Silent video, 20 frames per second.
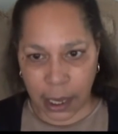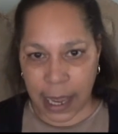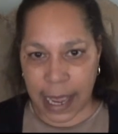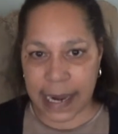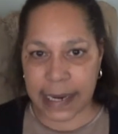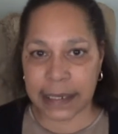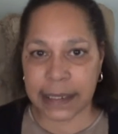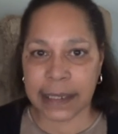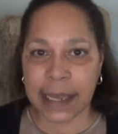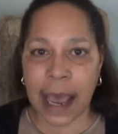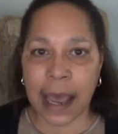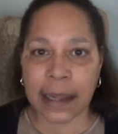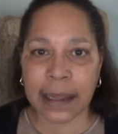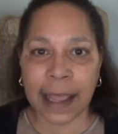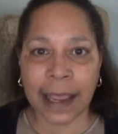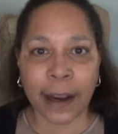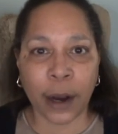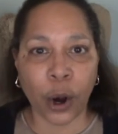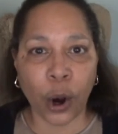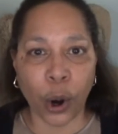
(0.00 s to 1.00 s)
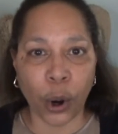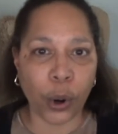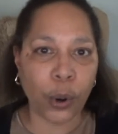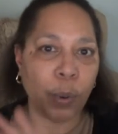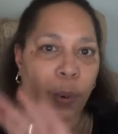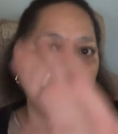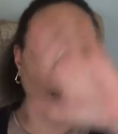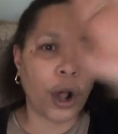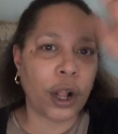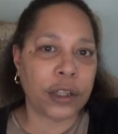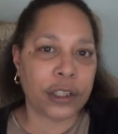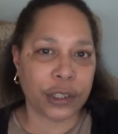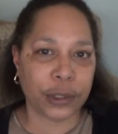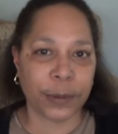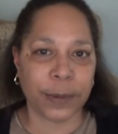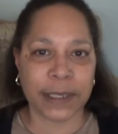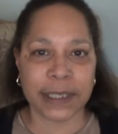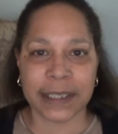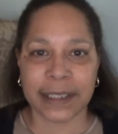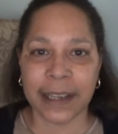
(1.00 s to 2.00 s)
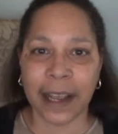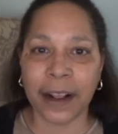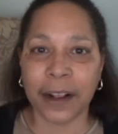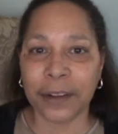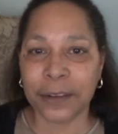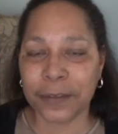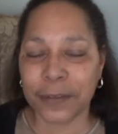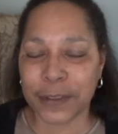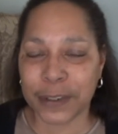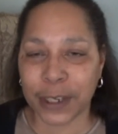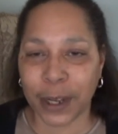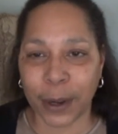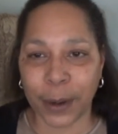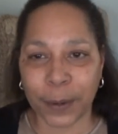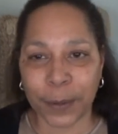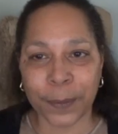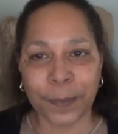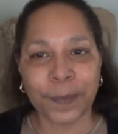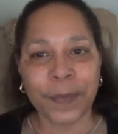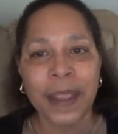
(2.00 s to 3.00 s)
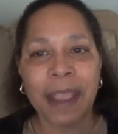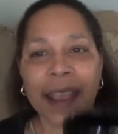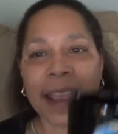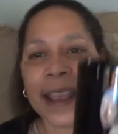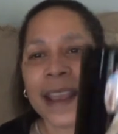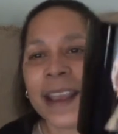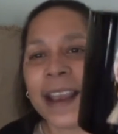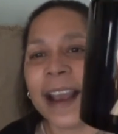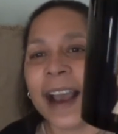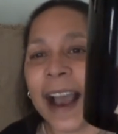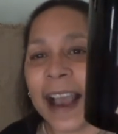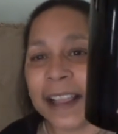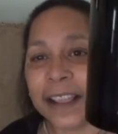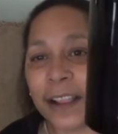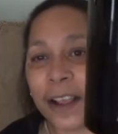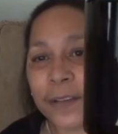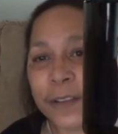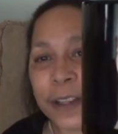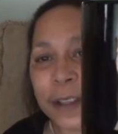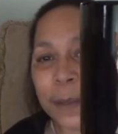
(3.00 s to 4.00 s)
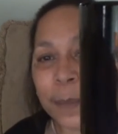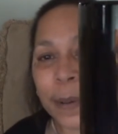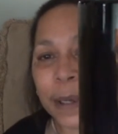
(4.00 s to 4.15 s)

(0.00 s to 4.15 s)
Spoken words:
And it's got like a whole wall to itself. So I loved the